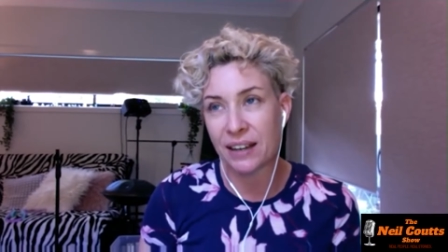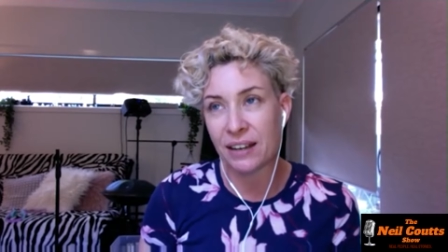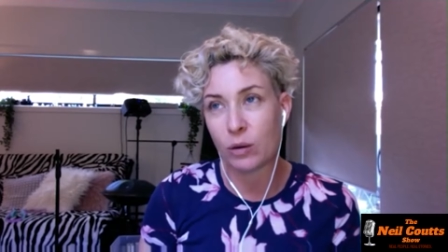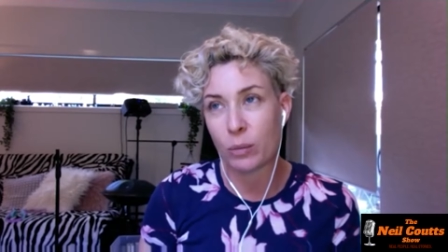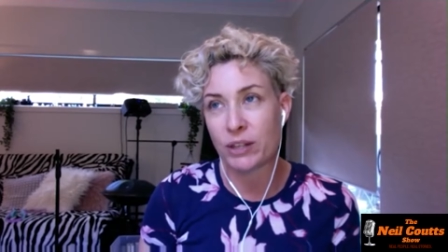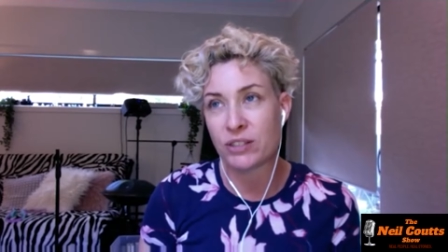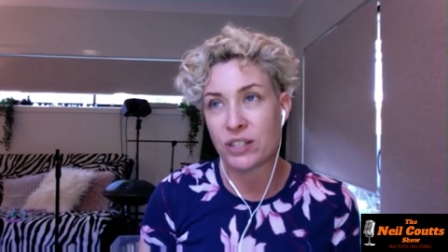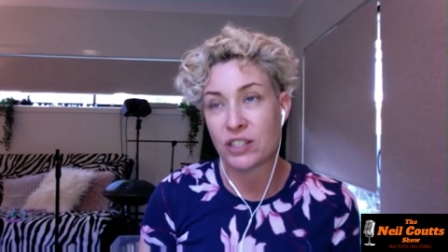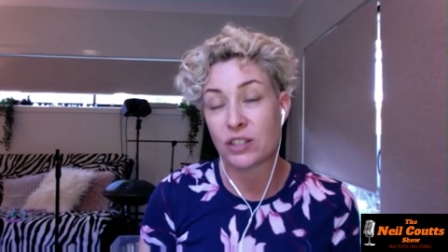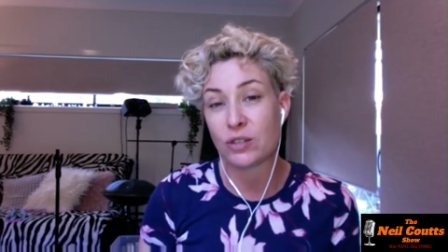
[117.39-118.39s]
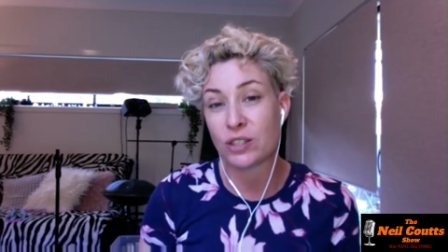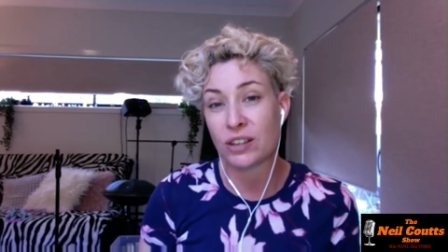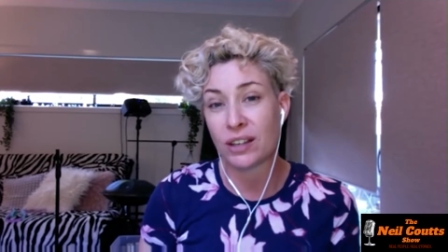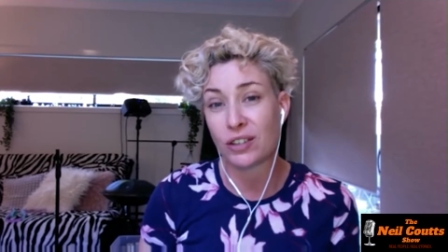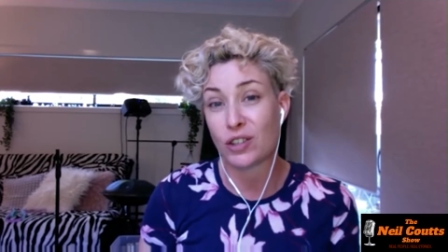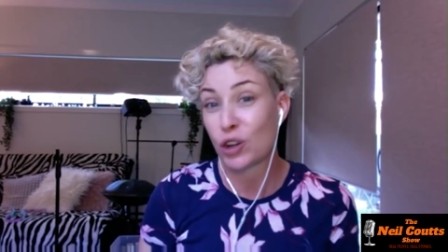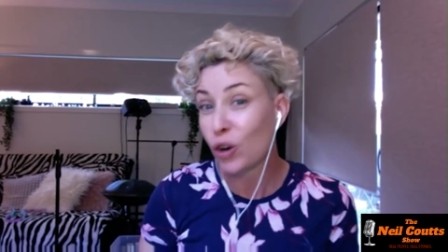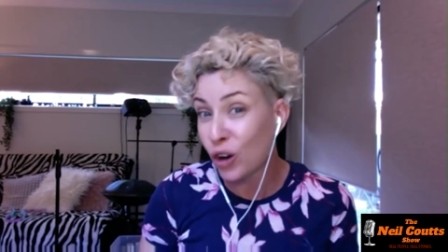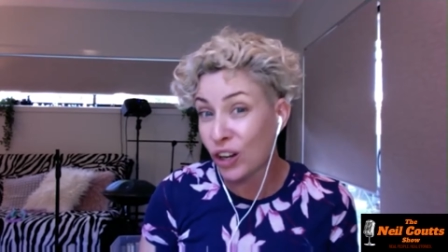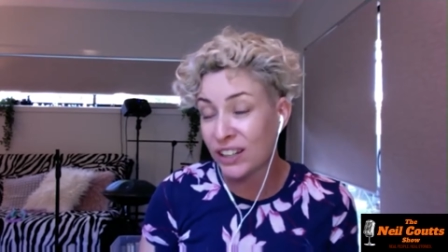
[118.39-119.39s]
almost as soon as I could
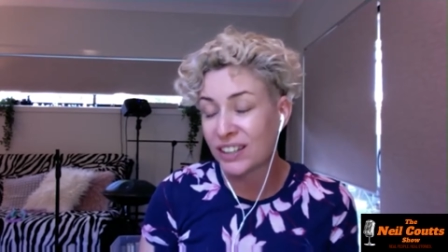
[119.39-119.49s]
talk,